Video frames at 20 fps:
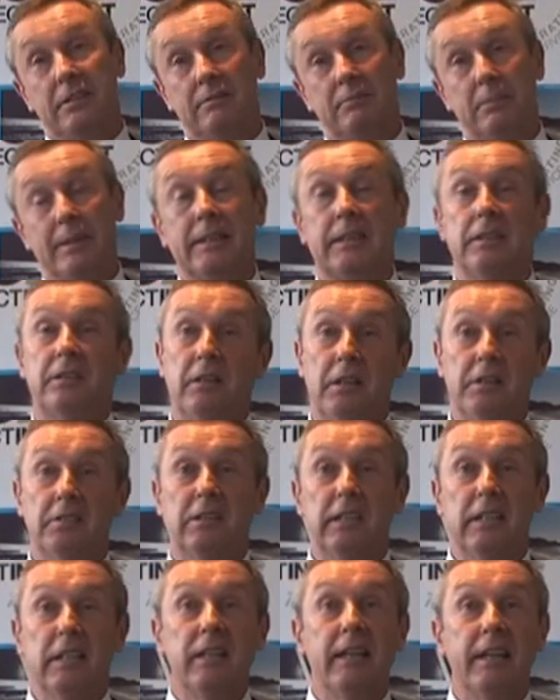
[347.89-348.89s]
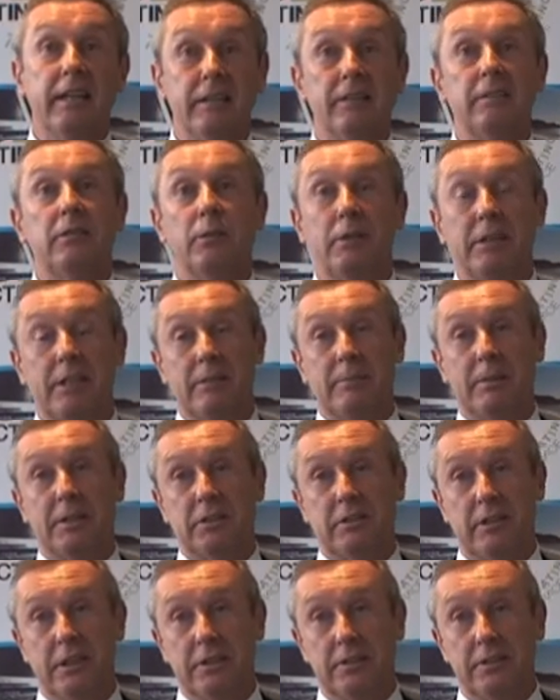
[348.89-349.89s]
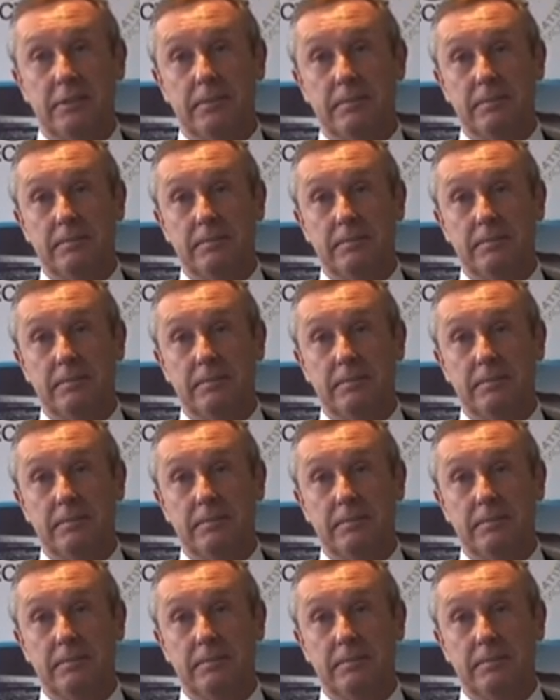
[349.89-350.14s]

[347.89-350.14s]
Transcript: of being a trustee and doing the administration.